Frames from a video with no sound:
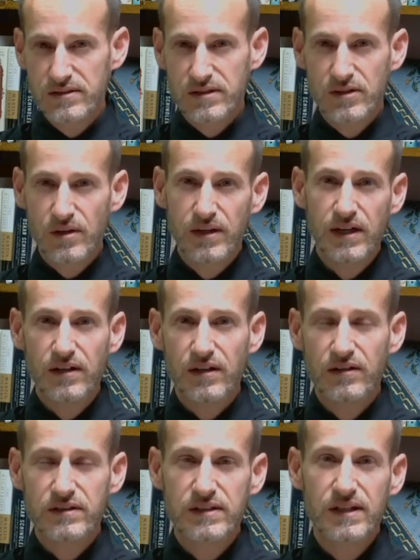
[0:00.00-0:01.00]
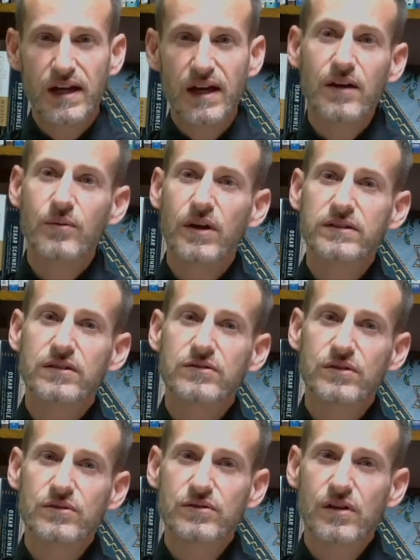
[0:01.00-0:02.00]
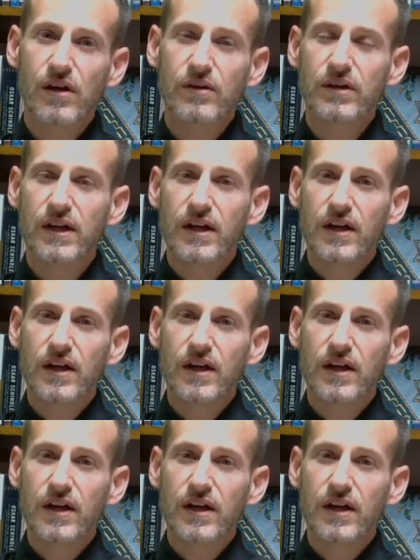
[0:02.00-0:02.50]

So here, today, I want to do so